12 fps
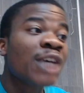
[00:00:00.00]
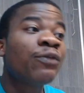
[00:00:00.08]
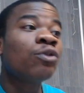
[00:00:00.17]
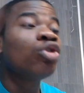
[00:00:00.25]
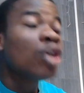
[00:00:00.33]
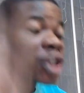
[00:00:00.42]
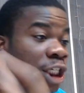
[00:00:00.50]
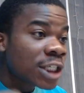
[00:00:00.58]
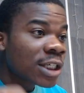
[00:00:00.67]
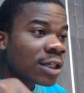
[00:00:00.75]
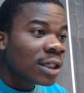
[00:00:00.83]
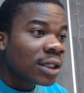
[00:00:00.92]
If we do those
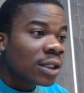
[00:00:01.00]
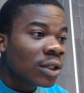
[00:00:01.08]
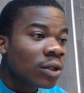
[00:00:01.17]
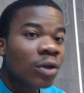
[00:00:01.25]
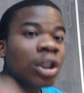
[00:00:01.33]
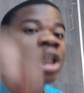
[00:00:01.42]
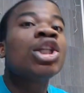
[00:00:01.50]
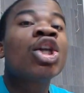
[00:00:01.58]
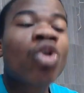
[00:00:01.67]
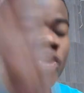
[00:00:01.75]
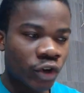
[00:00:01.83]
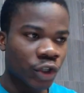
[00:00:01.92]
things, the
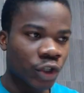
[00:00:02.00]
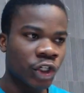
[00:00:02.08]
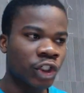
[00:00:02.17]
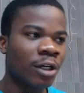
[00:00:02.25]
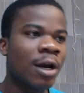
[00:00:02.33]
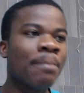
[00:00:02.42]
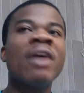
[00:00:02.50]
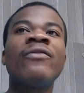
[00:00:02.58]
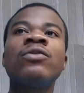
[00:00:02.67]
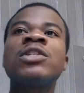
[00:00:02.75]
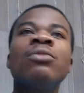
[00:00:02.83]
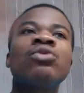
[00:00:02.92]
country will change. But if
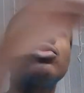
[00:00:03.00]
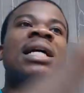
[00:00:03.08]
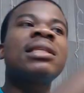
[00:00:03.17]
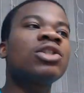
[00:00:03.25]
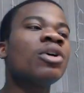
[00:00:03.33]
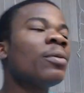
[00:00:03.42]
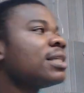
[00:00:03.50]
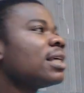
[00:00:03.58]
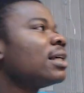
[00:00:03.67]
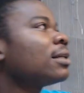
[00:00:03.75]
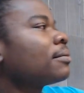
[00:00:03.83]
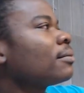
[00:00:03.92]
we say we do that, somebody
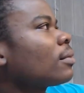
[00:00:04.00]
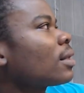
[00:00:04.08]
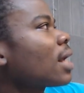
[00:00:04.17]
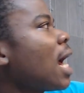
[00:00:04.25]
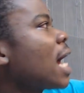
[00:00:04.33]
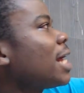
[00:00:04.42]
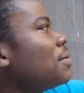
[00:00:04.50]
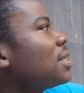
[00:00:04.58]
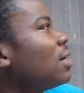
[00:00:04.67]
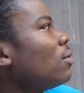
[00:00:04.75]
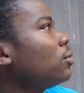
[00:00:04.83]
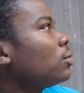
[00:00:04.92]
say, I get what I
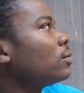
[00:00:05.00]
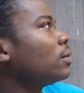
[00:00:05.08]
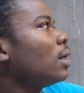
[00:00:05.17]
want to do.